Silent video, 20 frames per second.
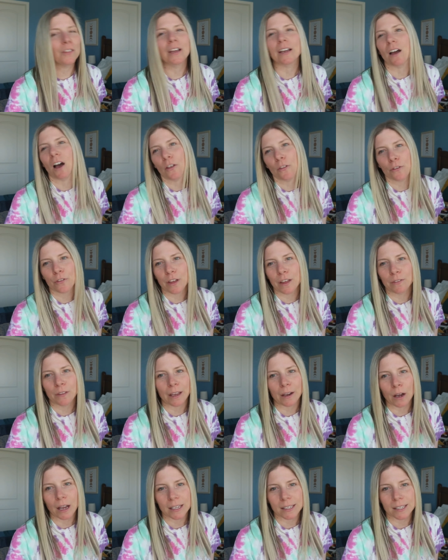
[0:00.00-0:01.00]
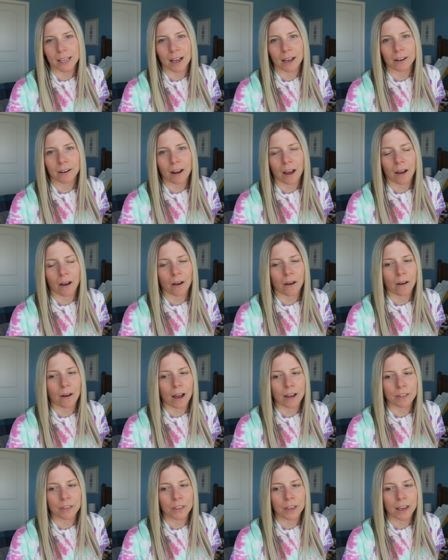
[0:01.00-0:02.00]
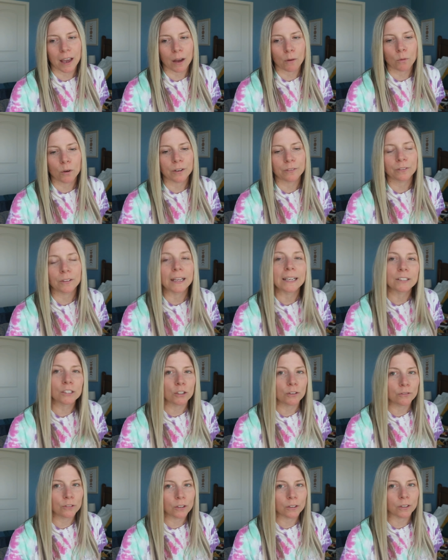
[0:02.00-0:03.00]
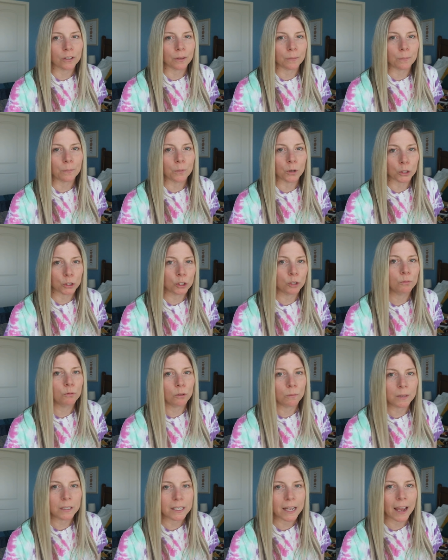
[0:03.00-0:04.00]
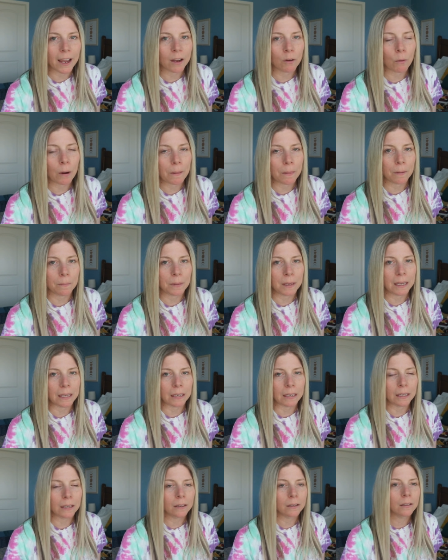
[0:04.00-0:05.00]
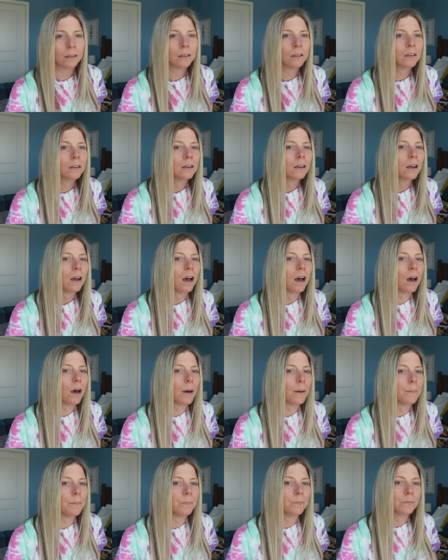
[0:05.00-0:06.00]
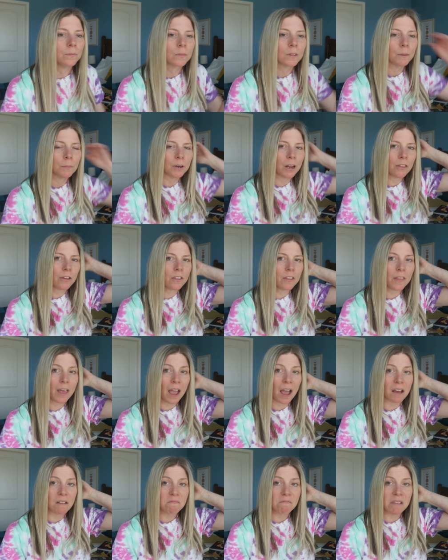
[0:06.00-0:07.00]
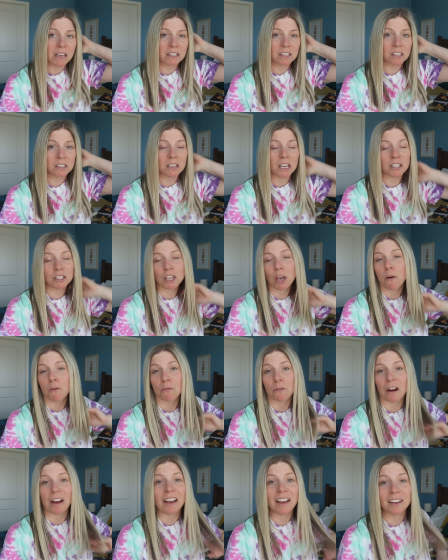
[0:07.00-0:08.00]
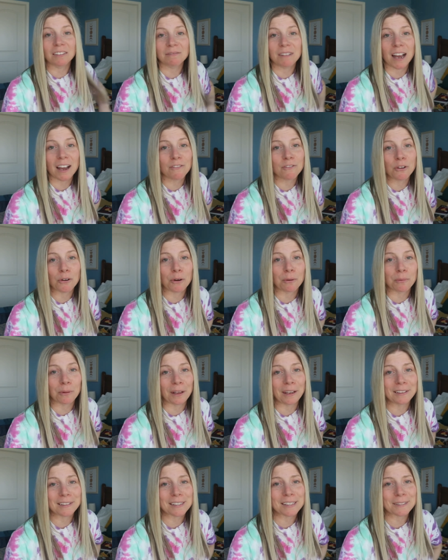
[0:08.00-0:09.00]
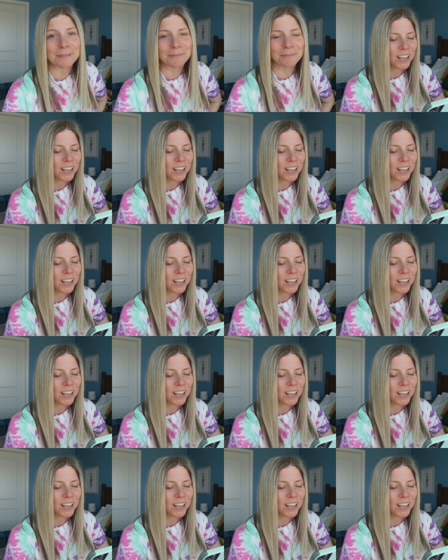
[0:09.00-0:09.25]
Like other than, like I said, uh, I think I would have liked to have done the booktube newbie tag right in the beginning. Um, but other than that, it's, it's going great. I have no complaints.